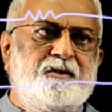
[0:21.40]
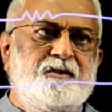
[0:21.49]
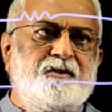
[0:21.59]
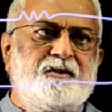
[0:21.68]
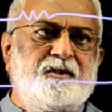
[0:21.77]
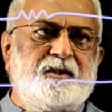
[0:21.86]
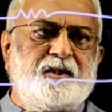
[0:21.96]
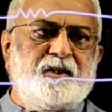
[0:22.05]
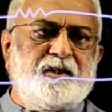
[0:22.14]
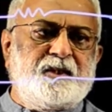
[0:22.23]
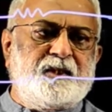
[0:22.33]

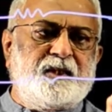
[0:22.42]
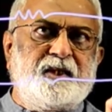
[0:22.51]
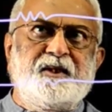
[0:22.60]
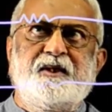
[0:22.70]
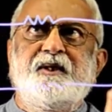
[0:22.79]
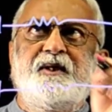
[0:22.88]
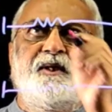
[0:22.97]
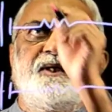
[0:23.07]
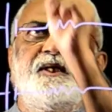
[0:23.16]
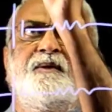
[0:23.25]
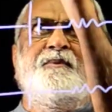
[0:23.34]
So let the
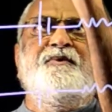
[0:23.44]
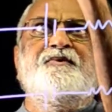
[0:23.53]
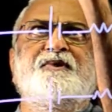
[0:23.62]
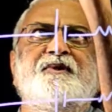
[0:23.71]
EMFs